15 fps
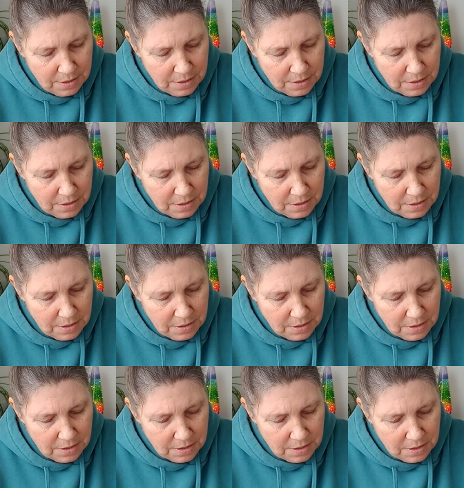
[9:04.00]

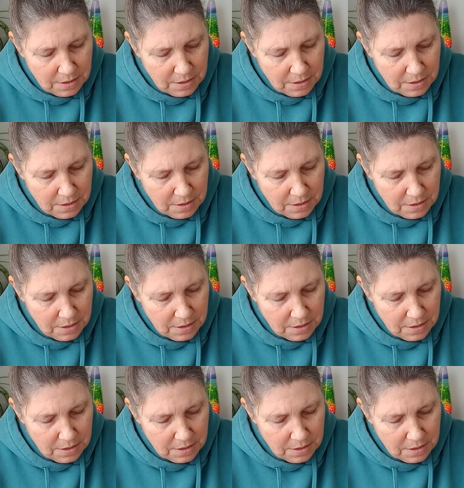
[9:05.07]
Nothing is said.